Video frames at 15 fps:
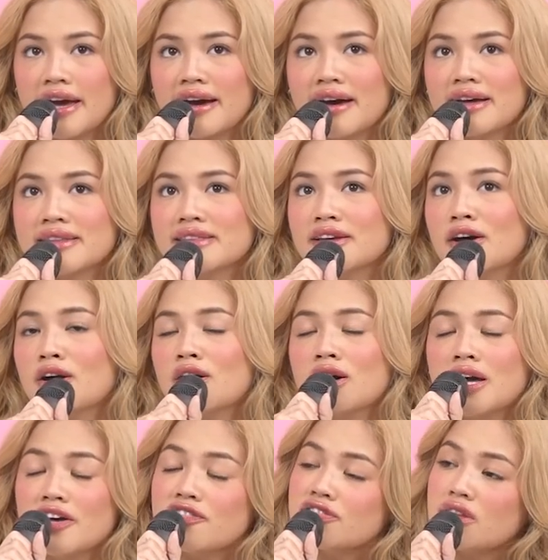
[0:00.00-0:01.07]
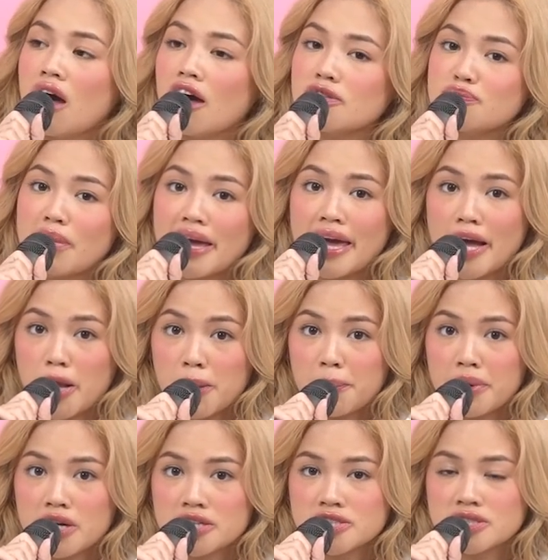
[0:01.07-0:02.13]
and if not, my
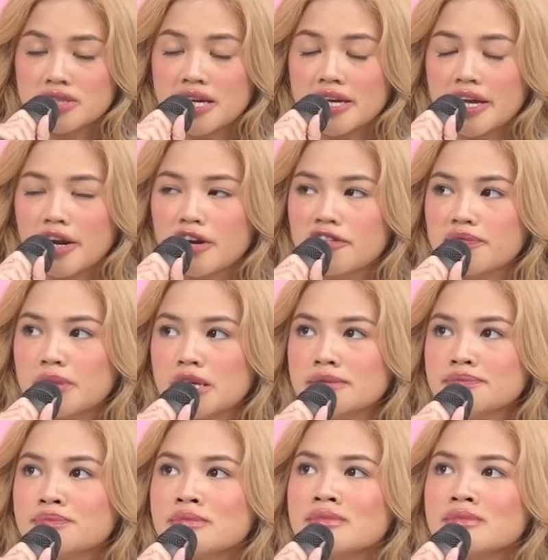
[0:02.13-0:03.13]
helpers to take care of me.